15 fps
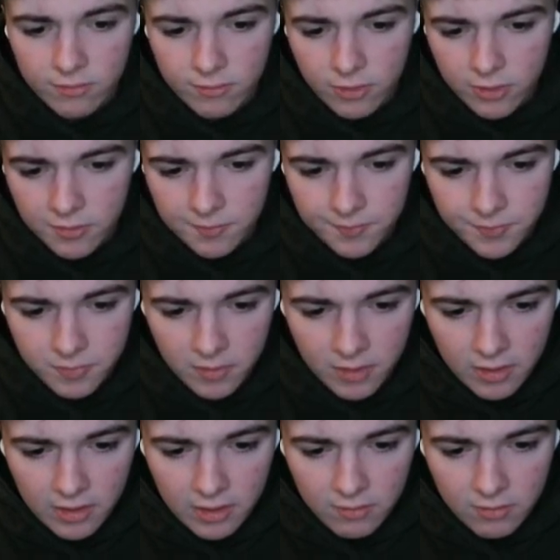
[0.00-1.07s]
right?
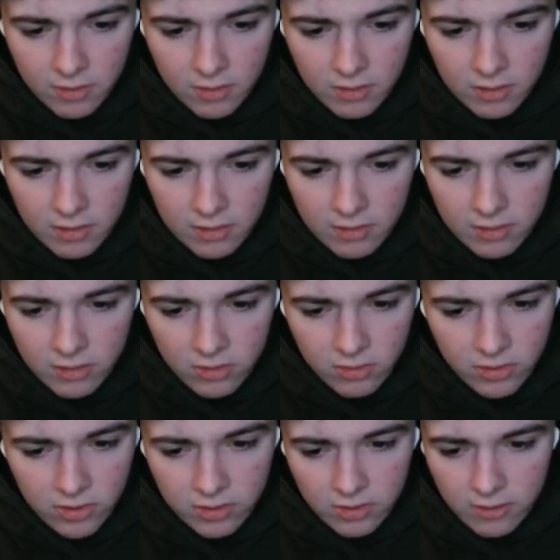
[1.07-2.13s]
And even this
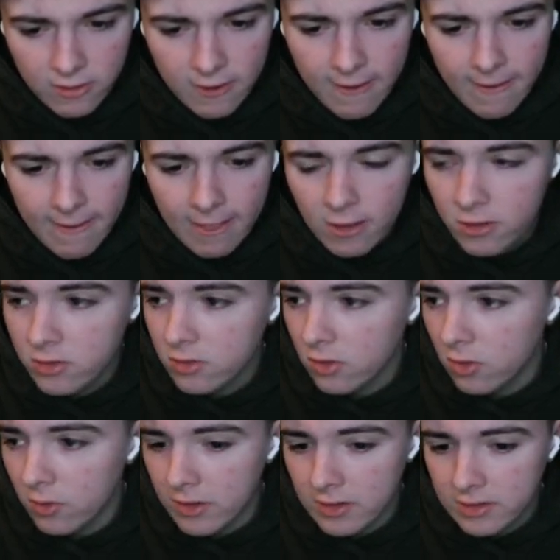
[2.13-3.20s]
area.
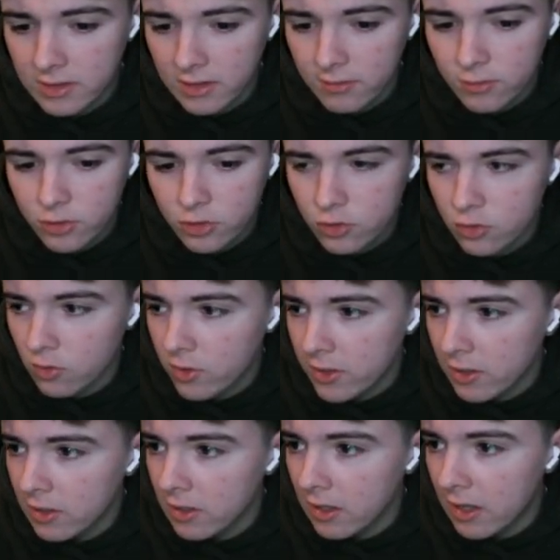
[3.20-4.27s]
So instead of just drawing
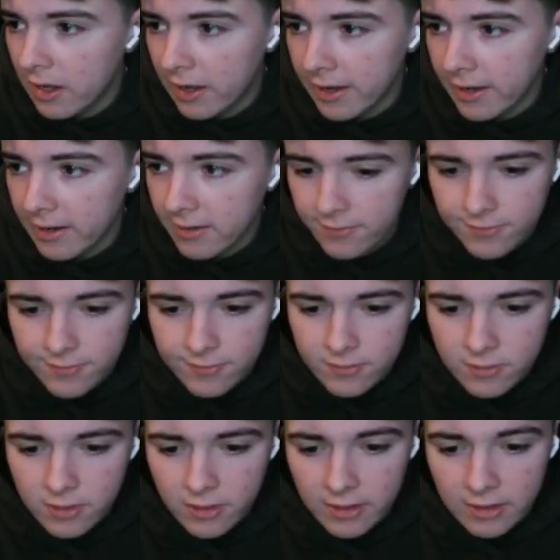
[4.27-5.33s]
a line
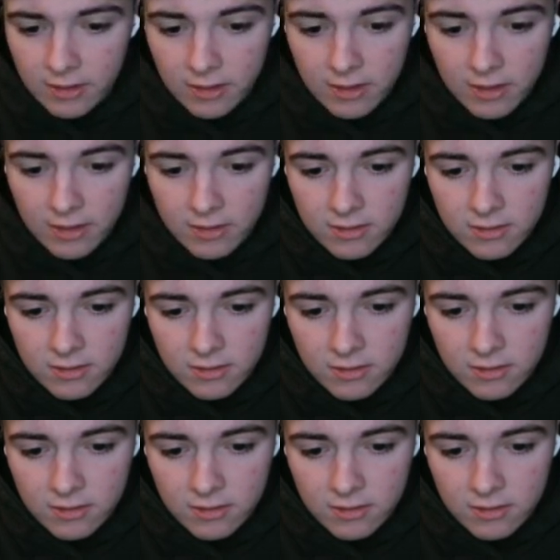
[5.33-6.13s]
like this,